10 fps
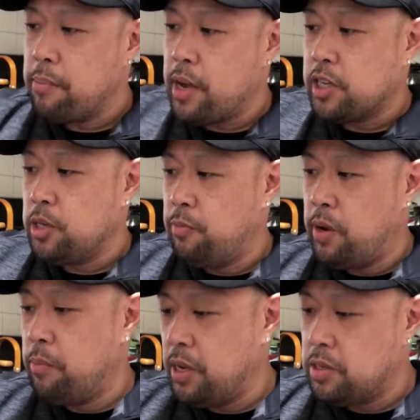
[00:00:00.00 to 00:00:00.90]
actually
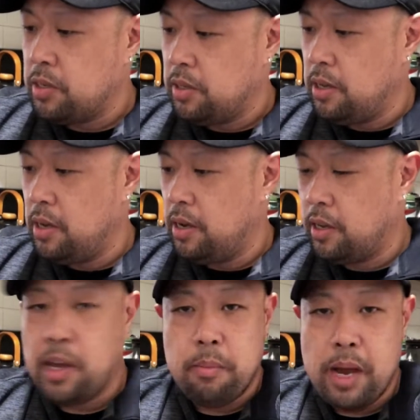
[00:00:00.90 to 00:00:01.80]
basically
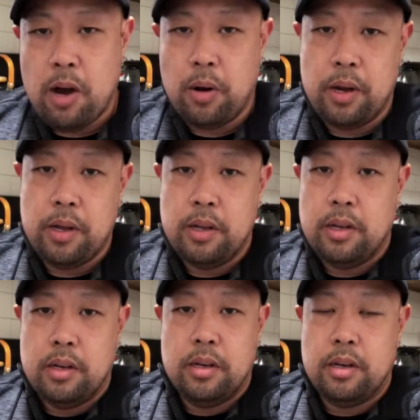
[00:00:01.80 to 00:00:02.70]
came out,
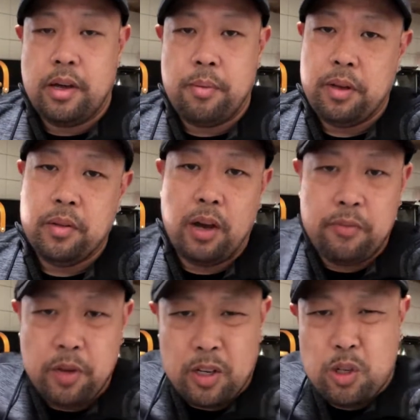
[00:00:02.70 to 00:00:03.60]
I think,
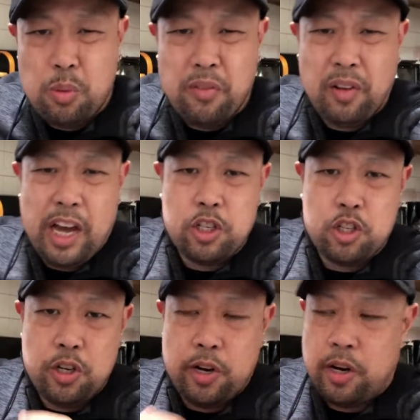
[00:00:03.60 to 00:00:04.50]
October of last
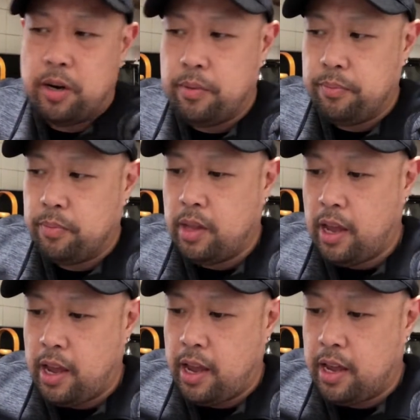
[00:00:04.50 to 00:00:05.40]
year,
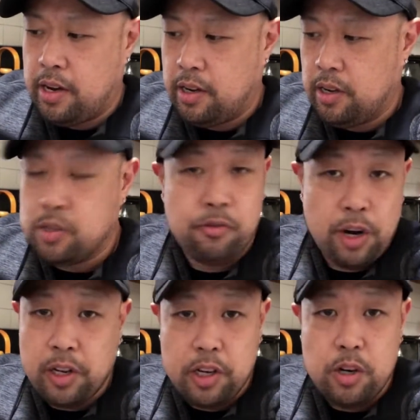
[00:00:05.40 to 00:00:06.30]
and it's
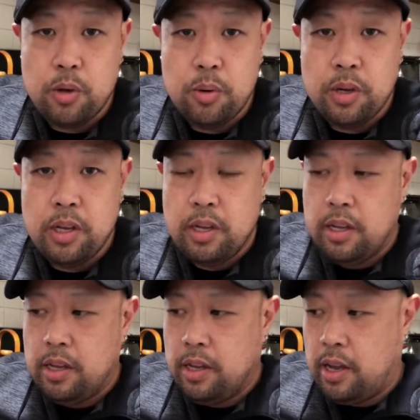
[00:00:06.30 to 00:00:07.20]
fairly new.
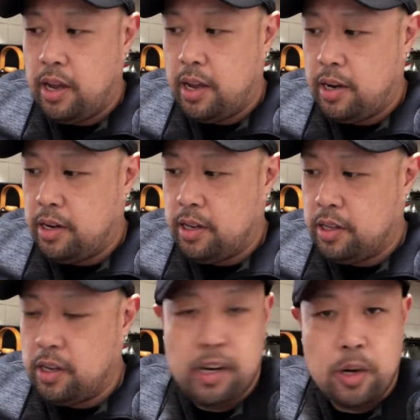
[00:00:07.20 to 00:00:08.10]
And
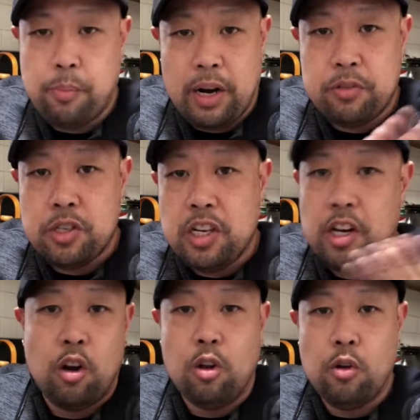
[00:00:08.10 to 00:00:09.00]
but I've seen it
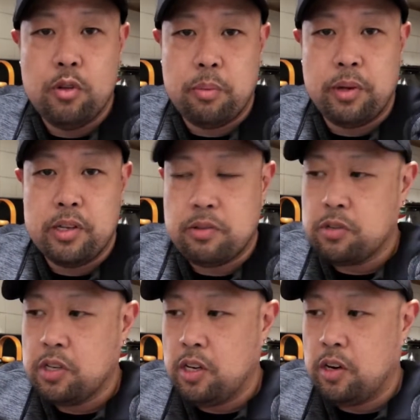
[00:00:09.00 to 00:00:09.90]
all over the place. I've
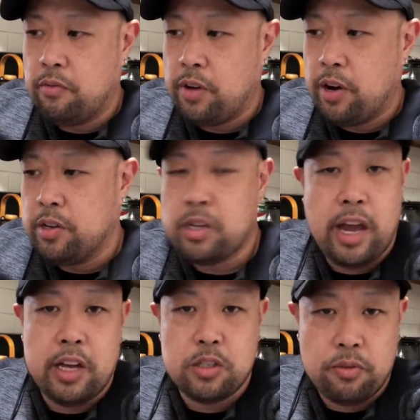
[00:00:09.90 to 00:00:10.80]
seen it on various
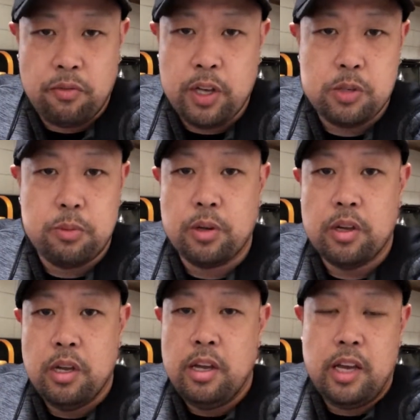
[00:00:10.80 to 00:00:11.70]
ads on Facebook,
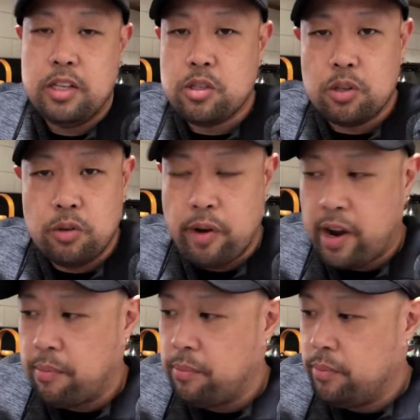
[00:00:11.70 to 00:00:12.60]
Instagram.